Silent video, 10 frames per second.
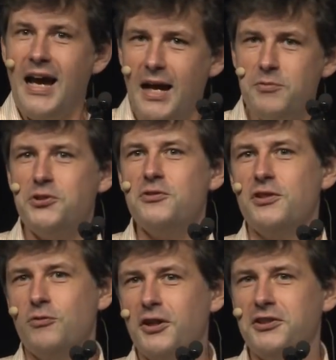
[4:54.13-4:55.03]
I'm
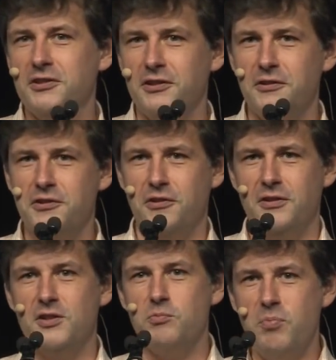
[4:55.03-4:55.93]
choosing Russian literature,
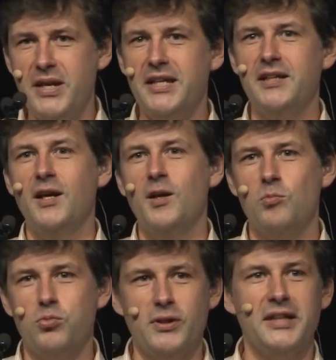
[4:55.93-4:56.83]
these big
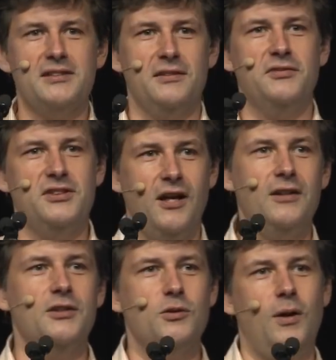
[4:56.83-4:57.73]
bricks of
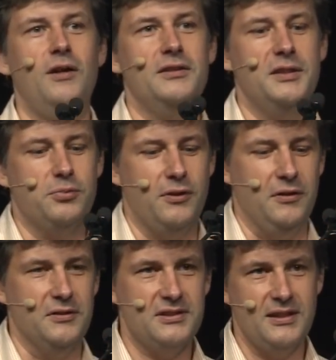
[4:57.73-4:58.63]
solid quality
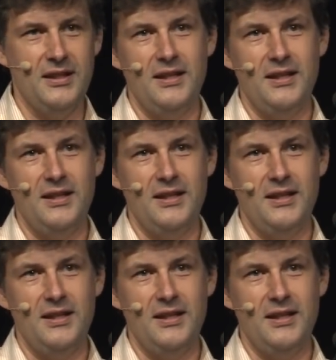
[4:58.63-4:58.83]
prose.